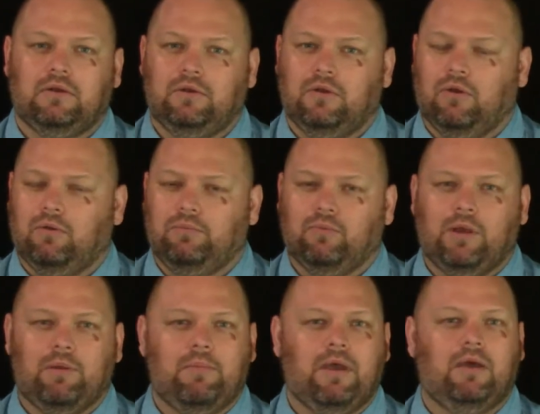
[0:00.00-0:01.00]
Don't ream
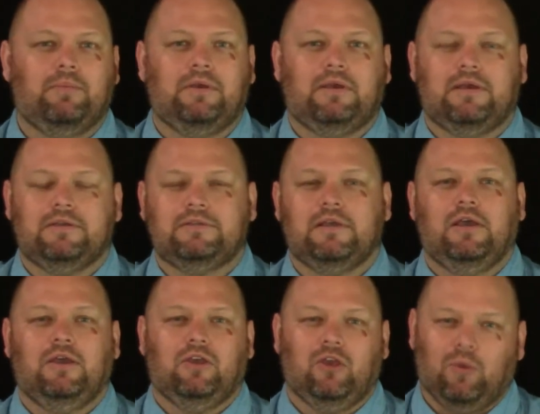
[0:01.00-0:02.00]
them out because
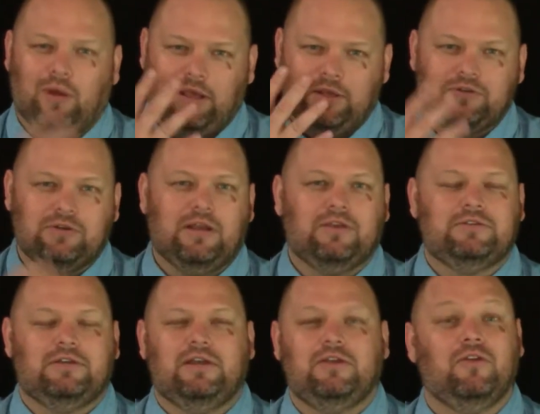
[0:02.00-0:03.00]
you want to get your nails
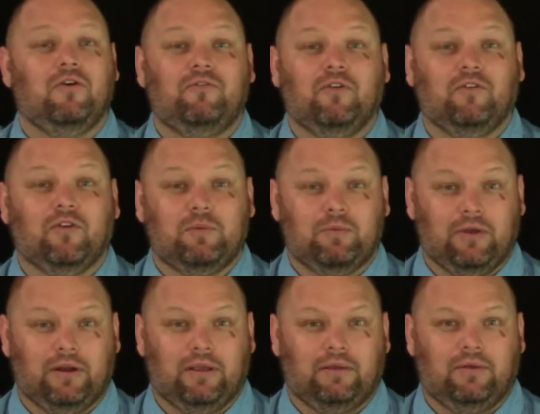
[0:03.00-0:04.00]
done and you don't feel very
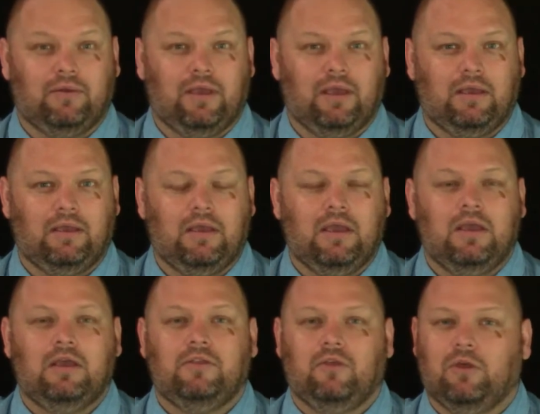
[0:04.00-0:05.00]
pretty, okay?
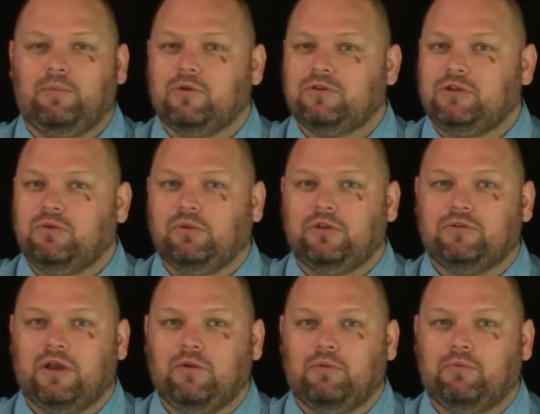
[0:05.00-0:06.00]
The only person you're really
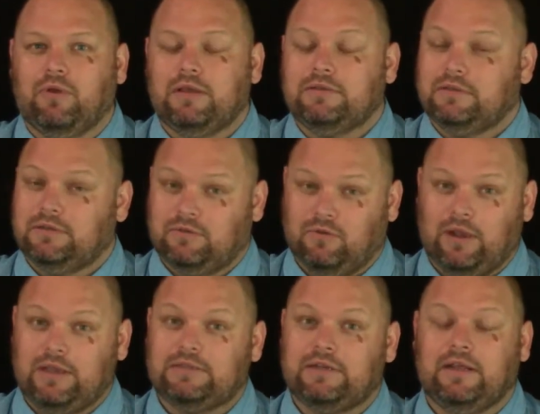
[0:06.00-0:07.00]
trying to impress is
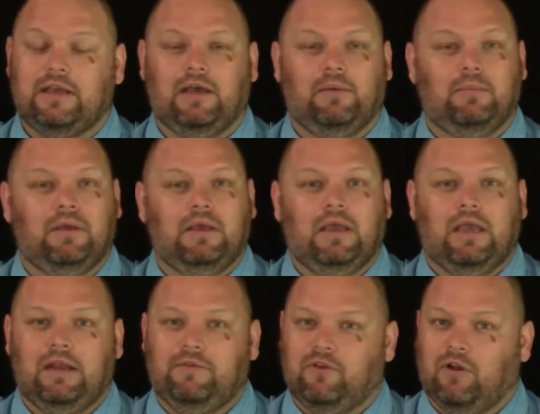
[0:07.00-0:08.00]
Christ and Him.
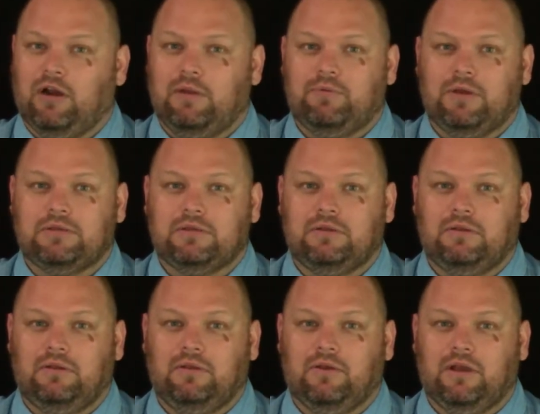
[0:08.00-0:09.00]
And if you're already impressing
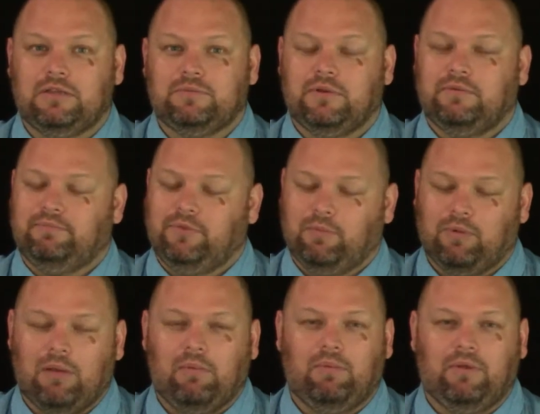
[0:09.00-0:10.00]
your husband, you
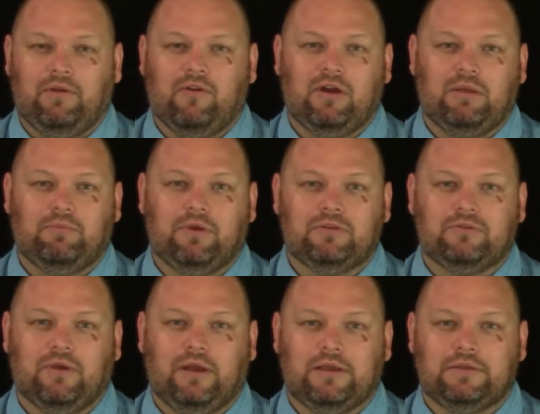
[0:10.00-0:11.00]
probably already impressed
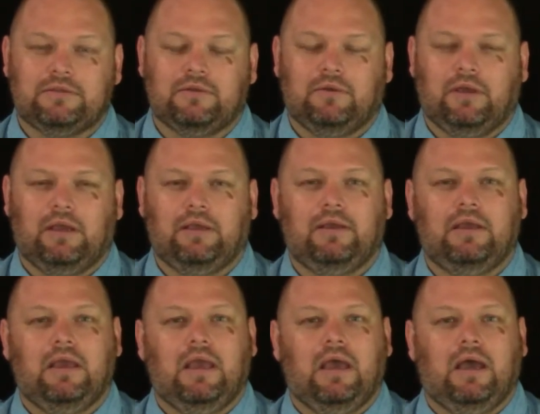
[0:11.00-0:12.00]
Christ, okay?
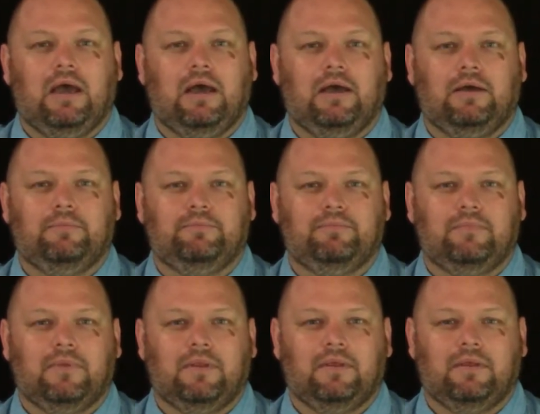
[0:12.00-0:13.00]

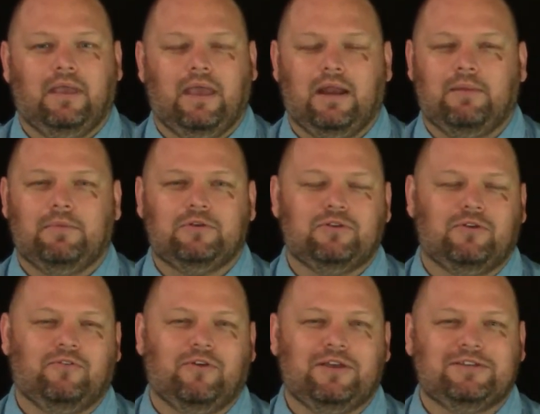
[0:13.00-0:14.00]
And I'm not sure
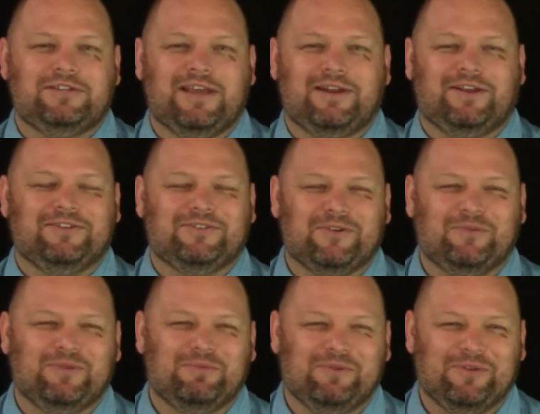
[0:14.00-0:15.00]
if Christ is that concerned
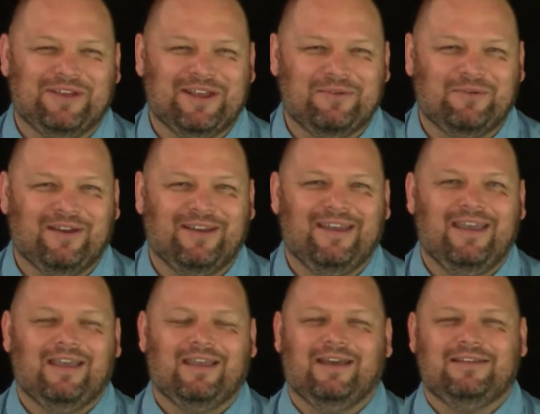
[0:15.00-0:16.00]
with your beauty anyway.
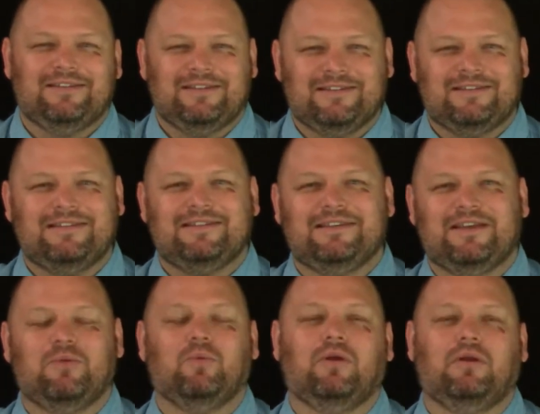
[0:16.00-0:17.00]
God said He sees the
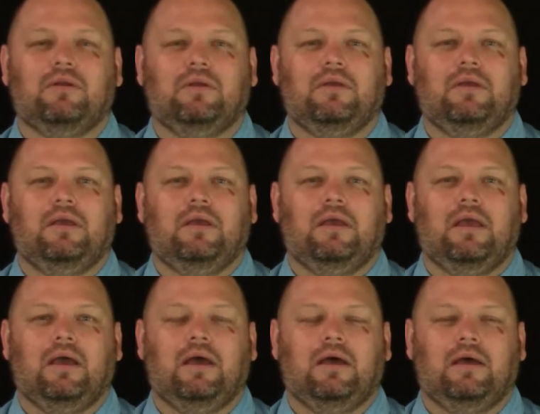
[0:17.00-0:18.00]
inward,
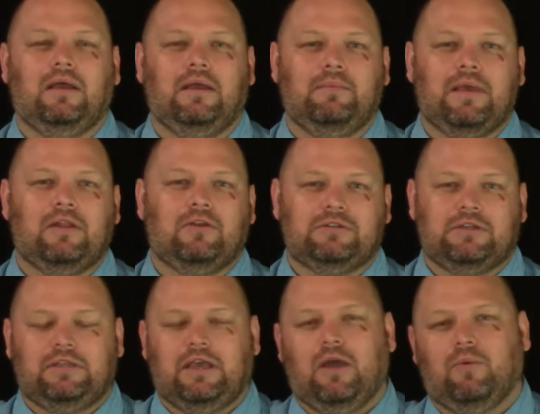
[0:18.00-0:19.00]
and man looks at
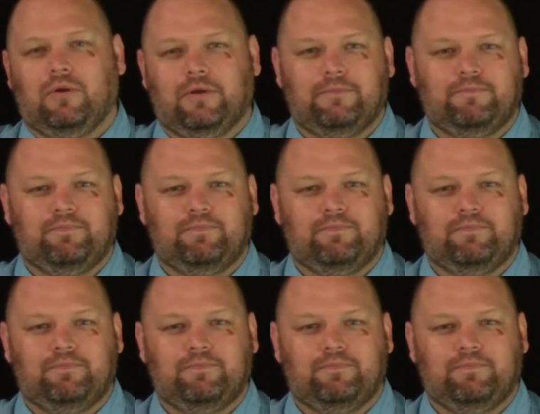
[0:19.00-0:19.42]
the outward.